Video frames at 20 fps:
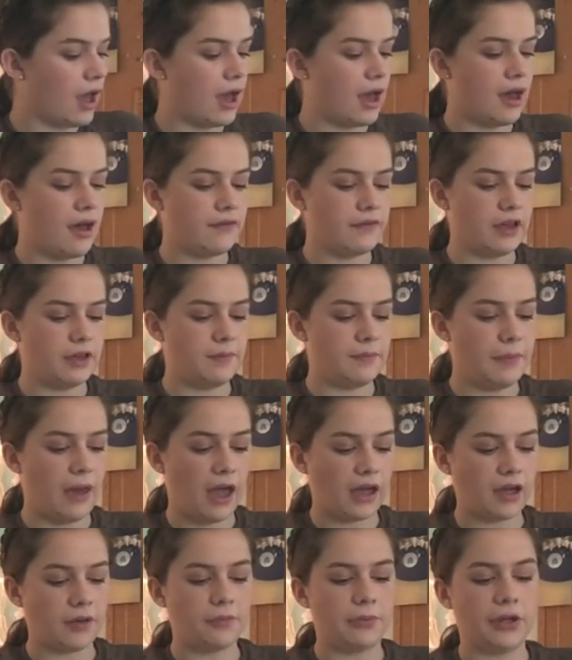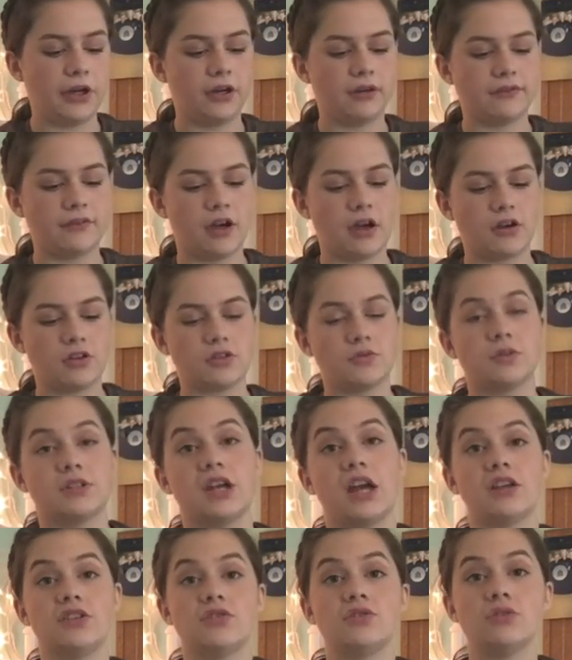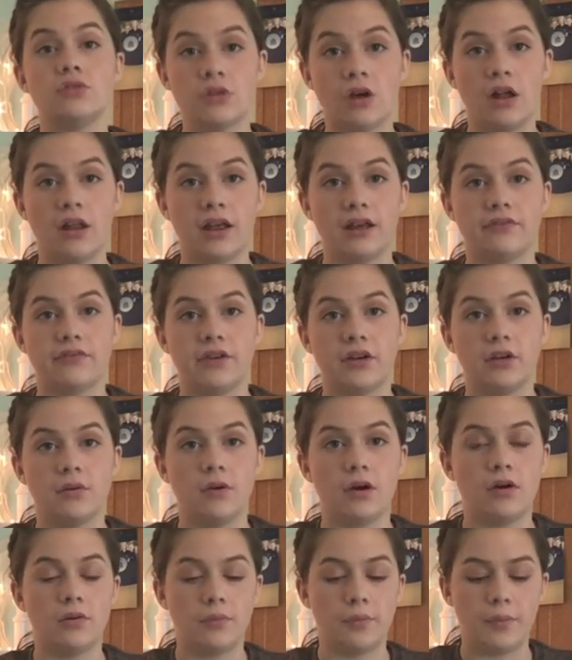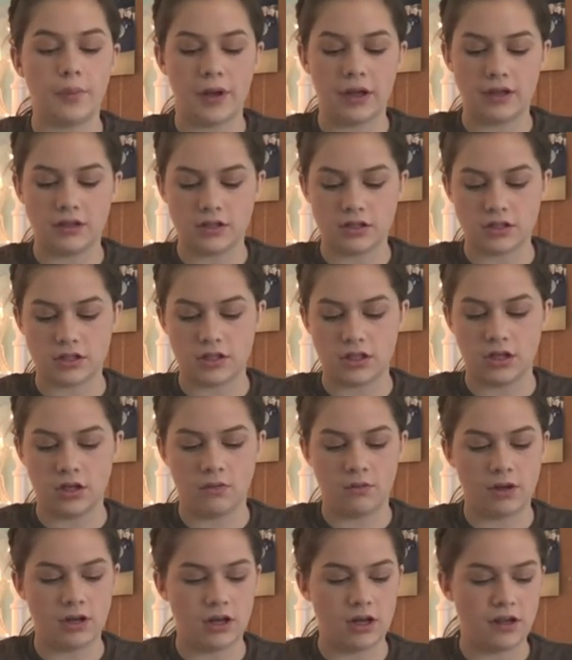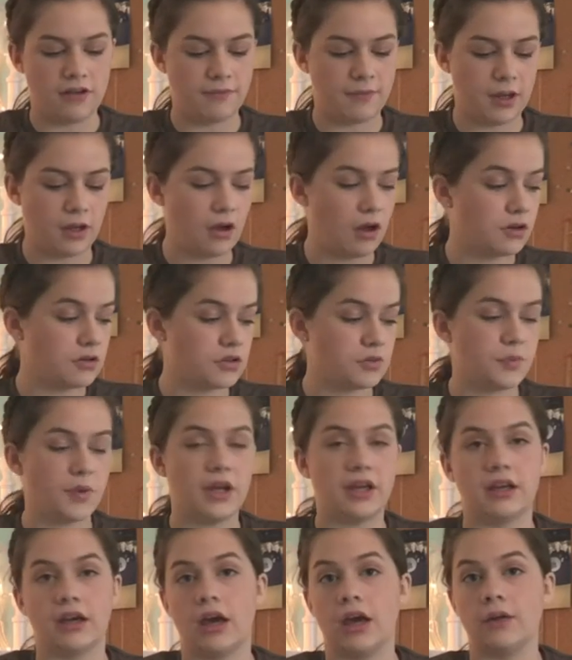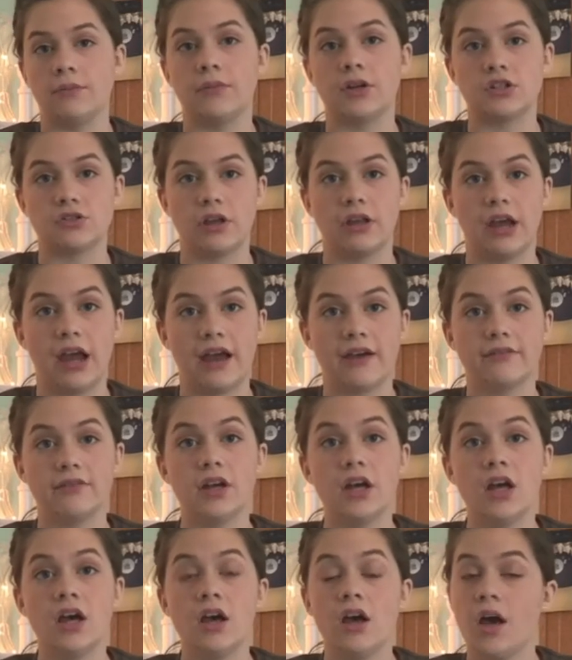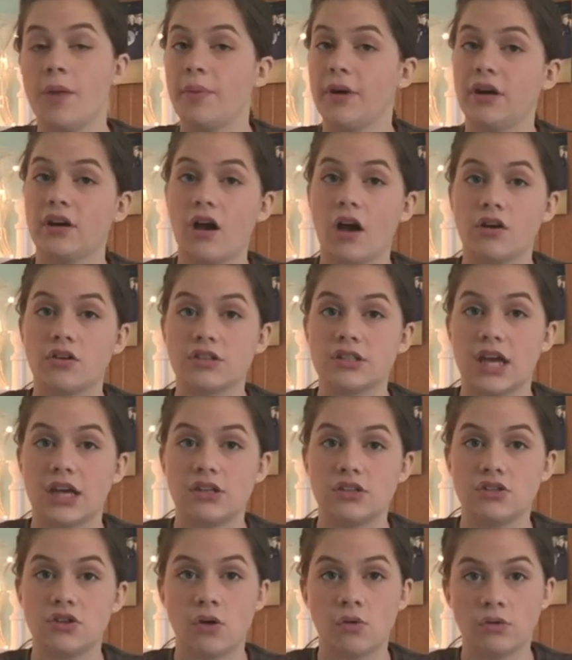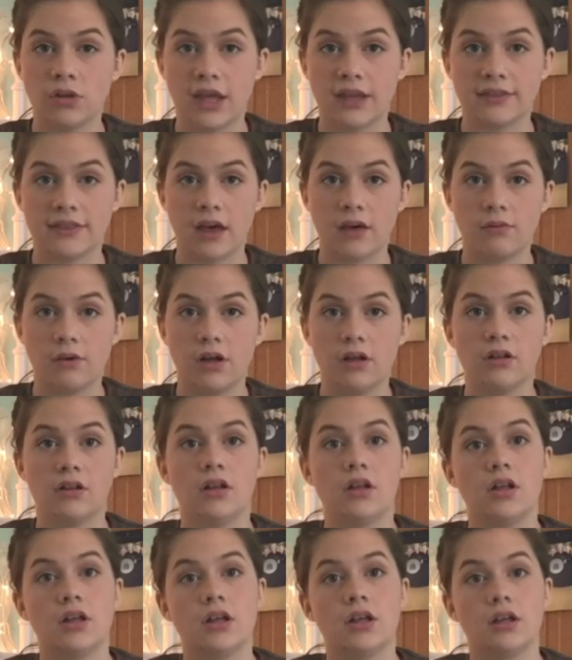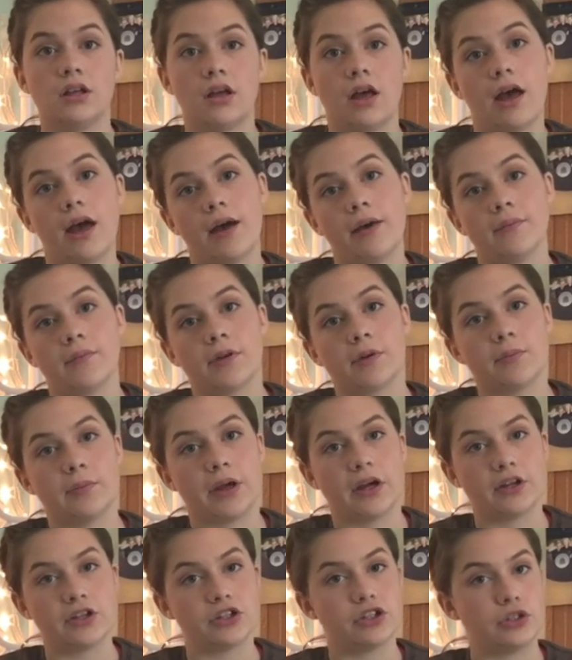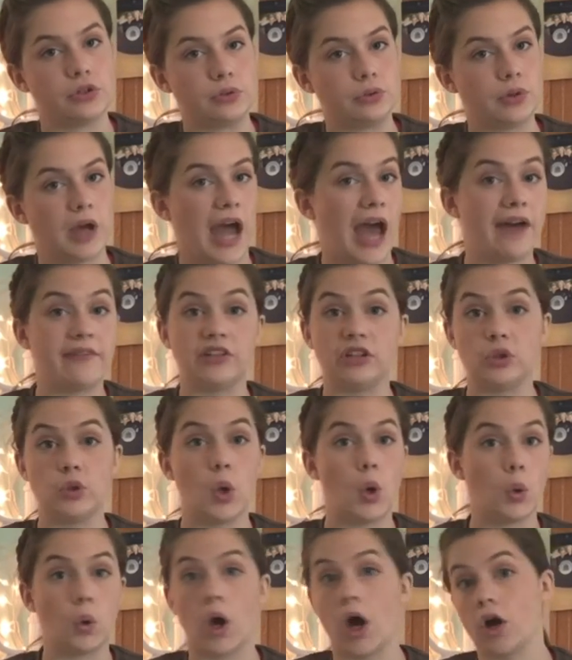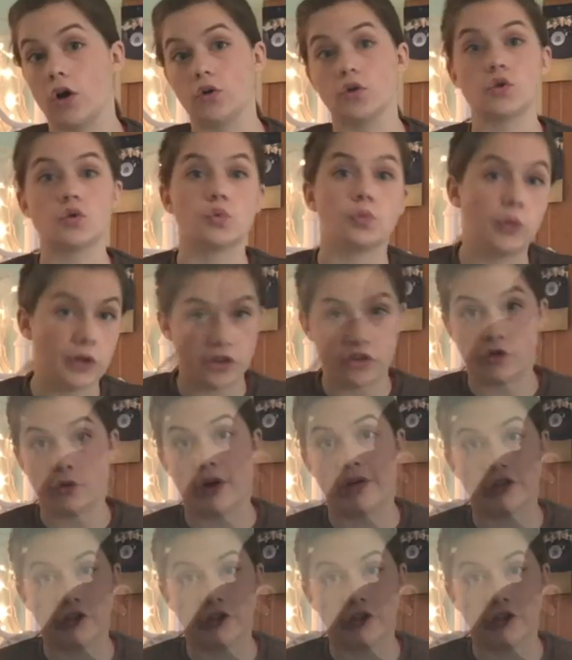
have a backup pair of goggles, which I do not like very well, but you know what? If my goggles break, I'd much rather have a pair of goggles I don't like that well, compared to having no goggles whatsoever. And the next